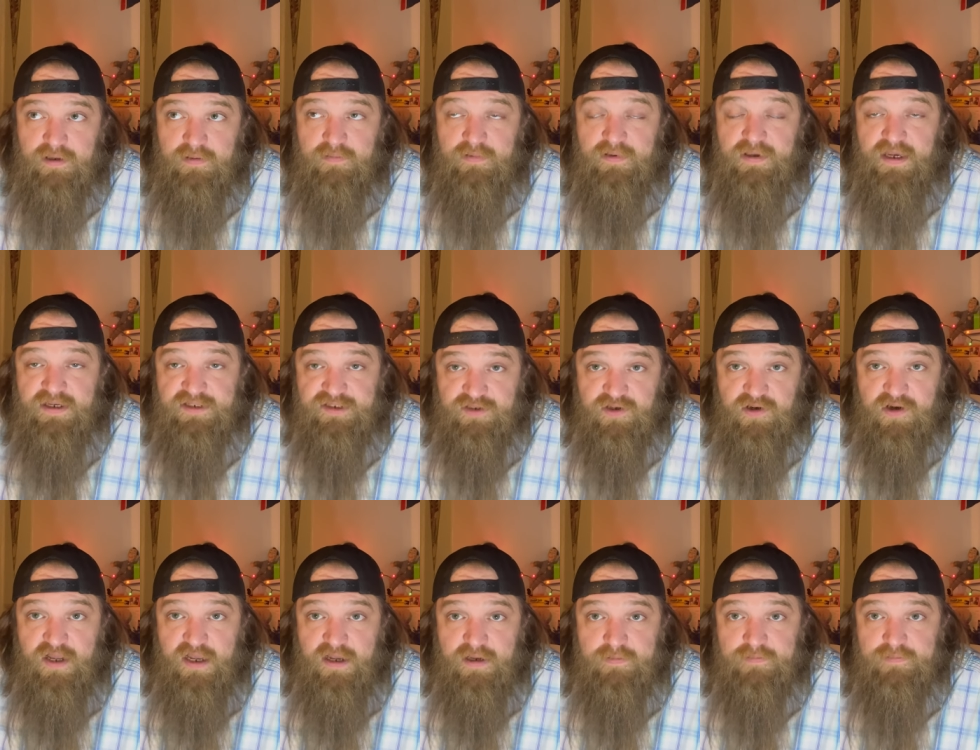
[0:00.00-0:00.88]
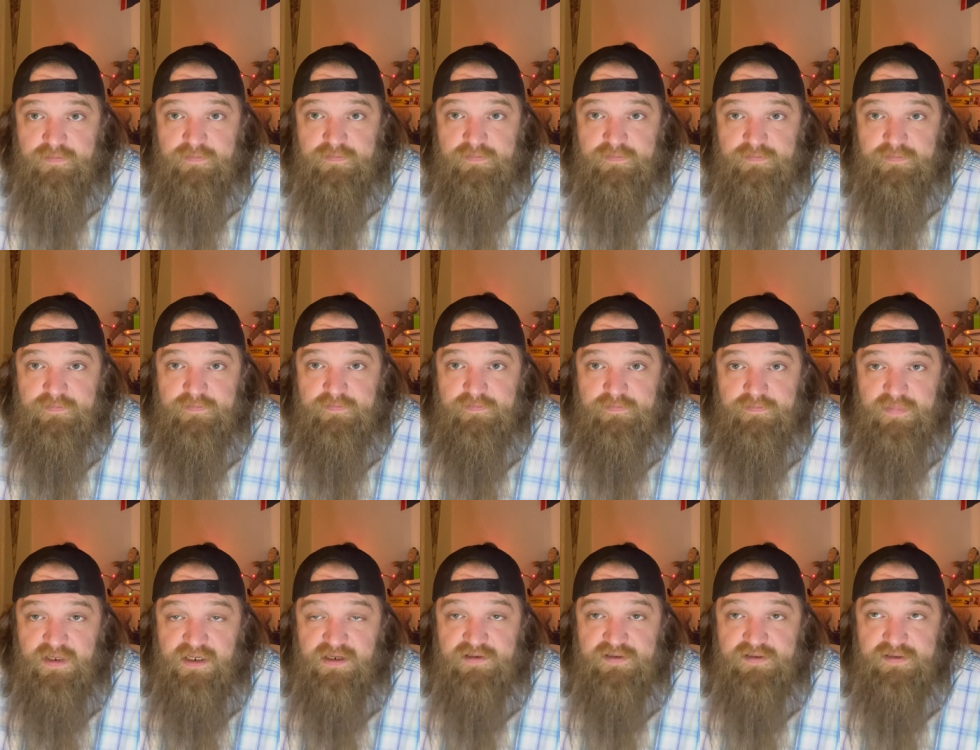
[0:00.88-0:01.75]
yesterday,
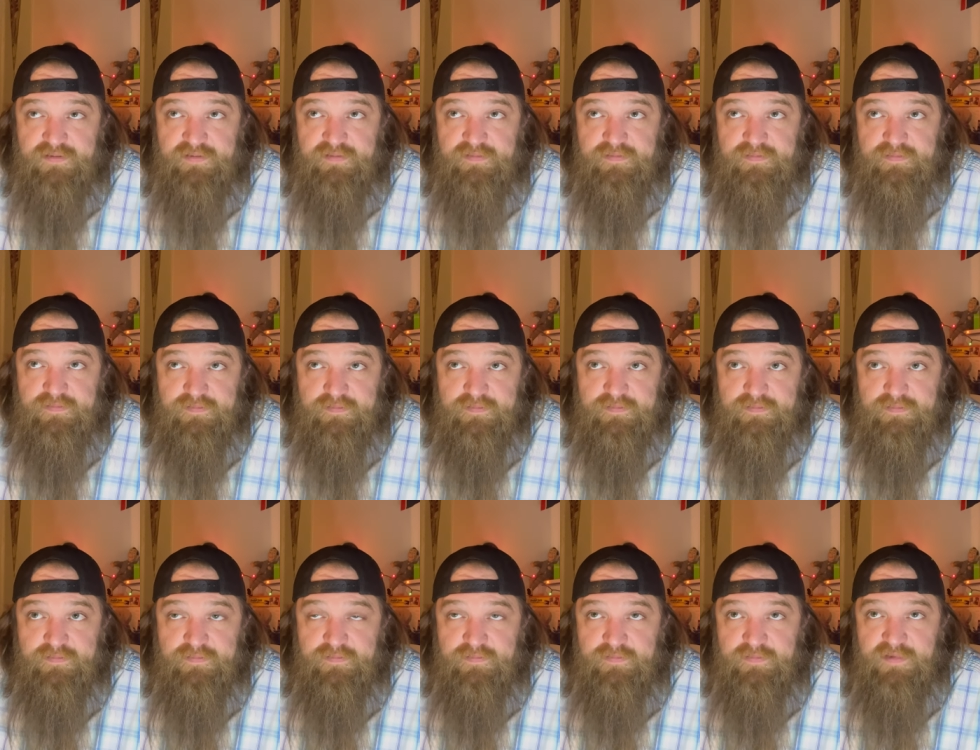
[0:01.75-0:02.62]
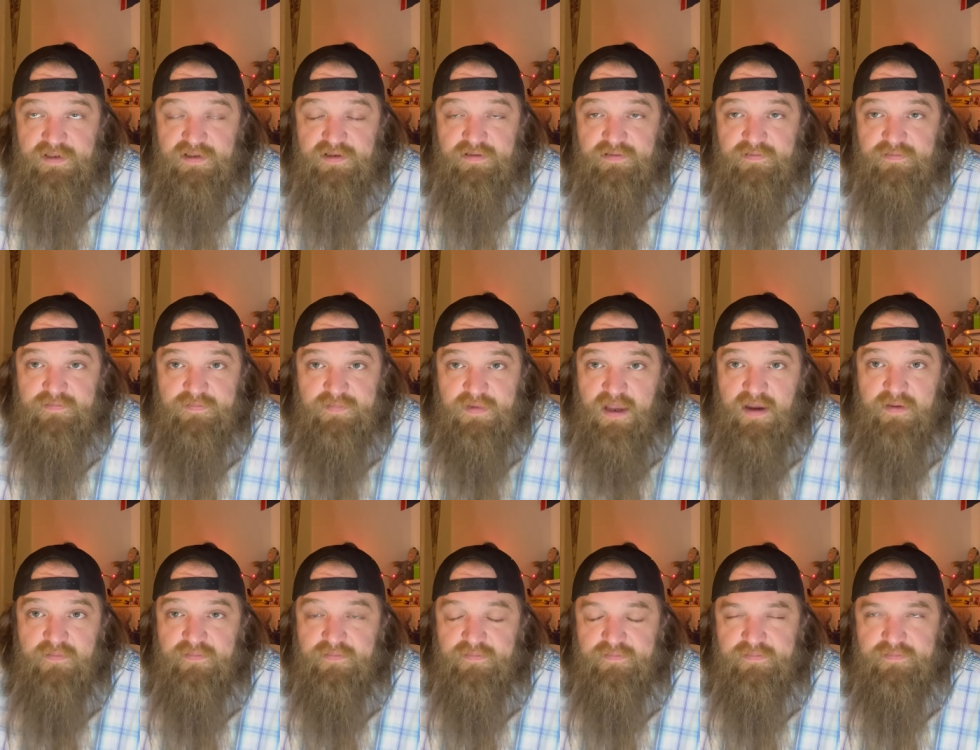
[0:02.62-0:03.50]
because, you know,
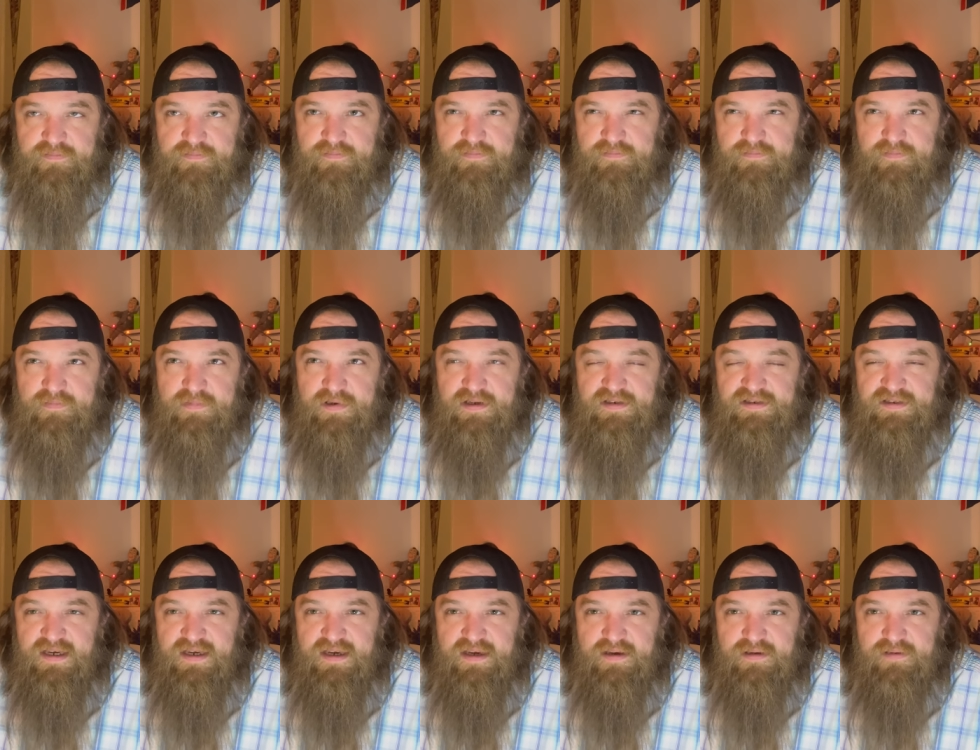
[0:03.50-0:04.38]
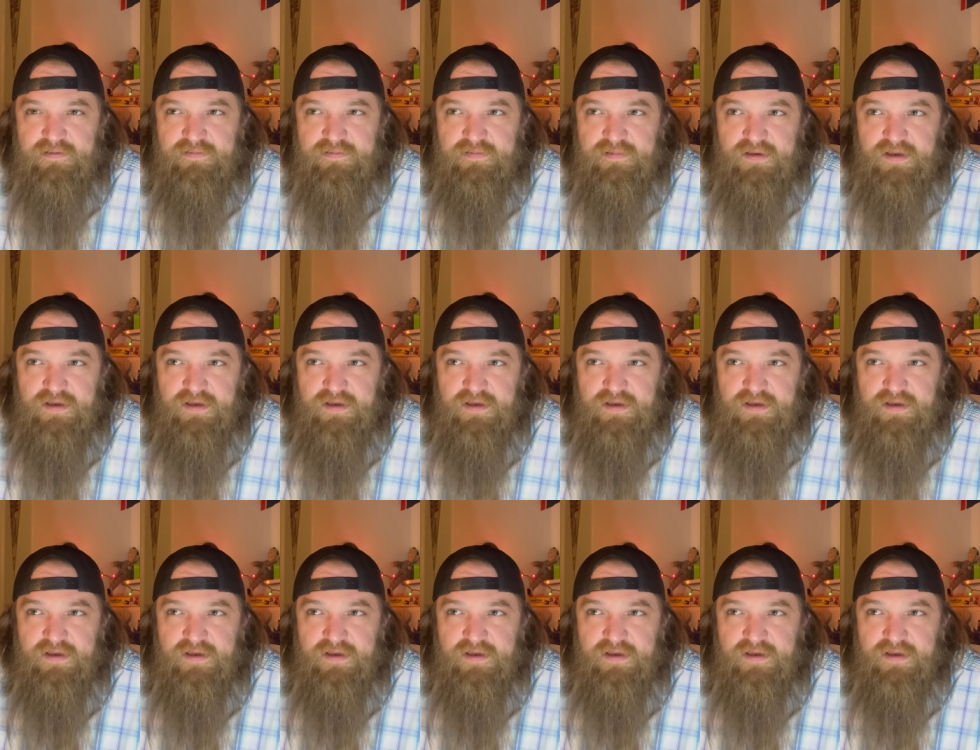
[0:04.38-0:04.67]
I'm a day